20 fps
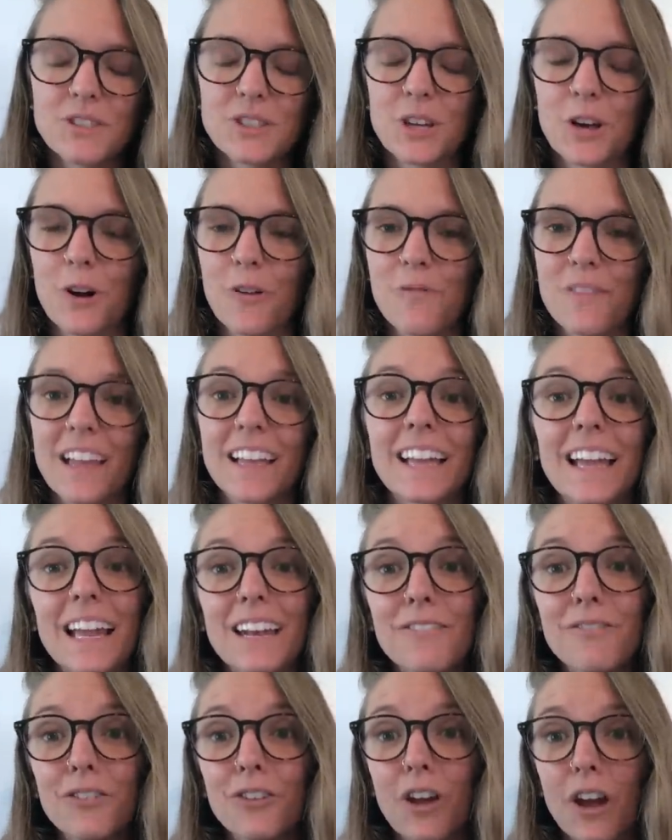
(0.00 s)
So,
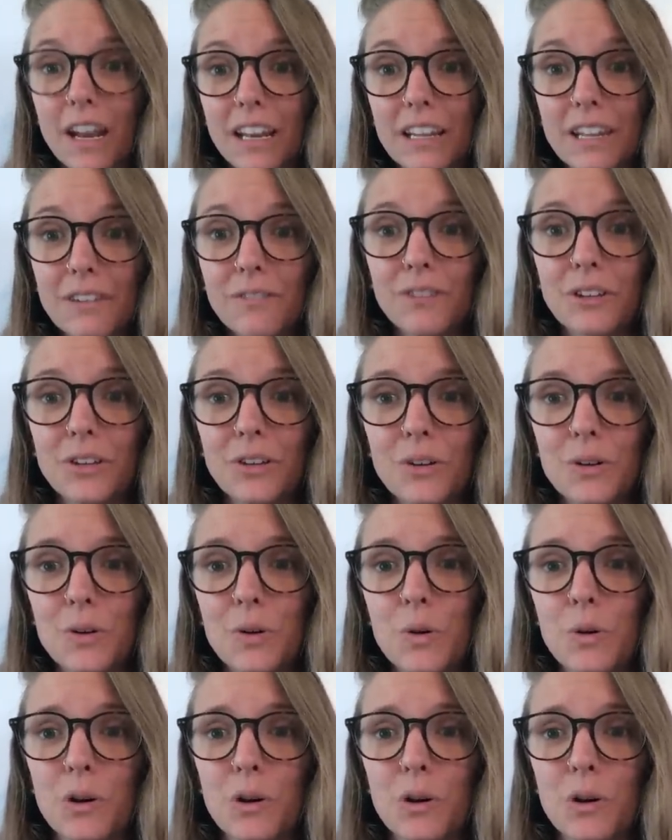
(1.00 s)
again, for any of you